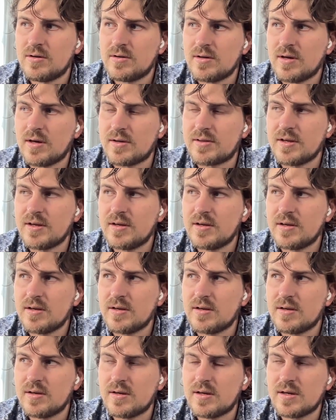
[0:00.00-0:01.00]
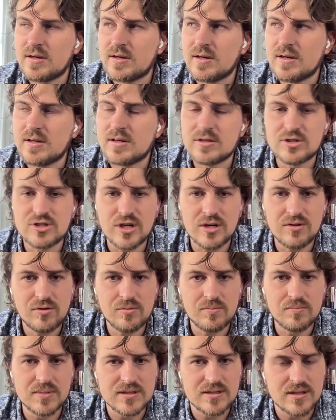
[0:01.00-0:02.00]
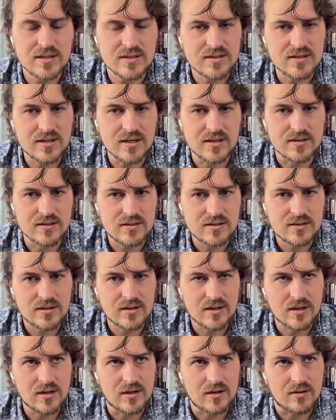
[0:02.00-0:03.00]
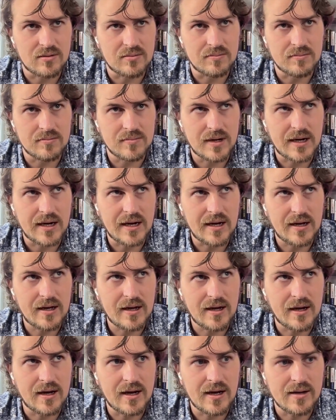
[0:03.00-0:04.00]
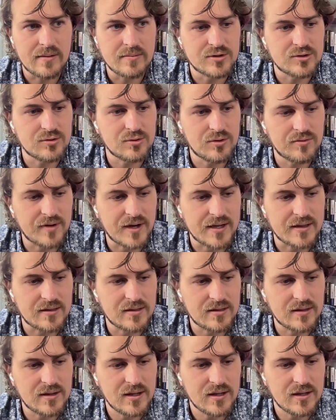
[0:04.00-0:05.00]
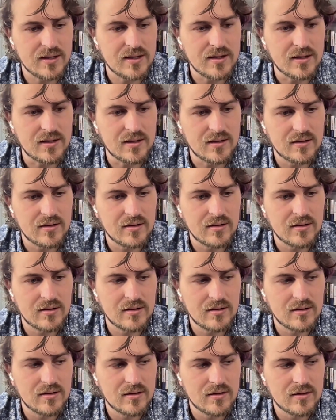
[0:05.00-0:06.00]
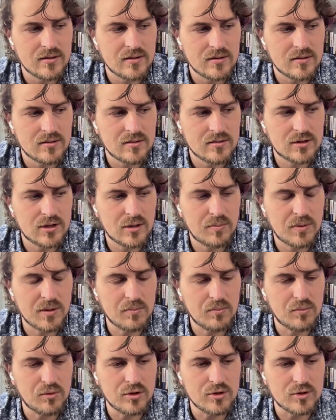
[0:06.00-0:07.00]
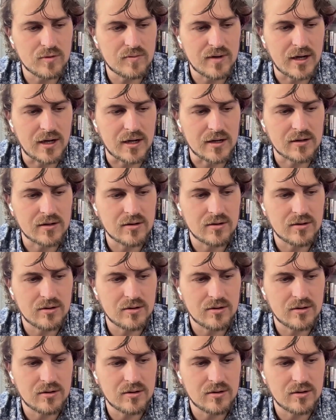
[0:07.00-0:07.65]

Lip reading: I think in a general business sense, I'm sort of at the tipping point of, like,